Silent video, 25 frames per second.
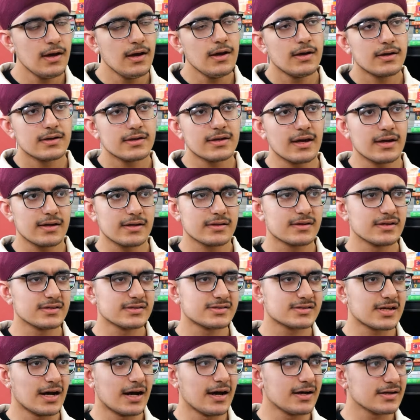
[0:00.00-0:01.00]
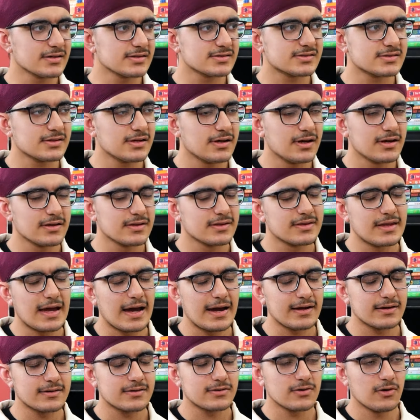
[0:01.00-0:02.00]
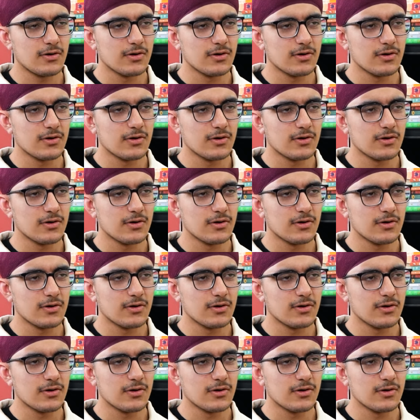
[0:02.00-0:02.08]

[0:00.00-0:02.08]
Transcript: Yeah, the stars that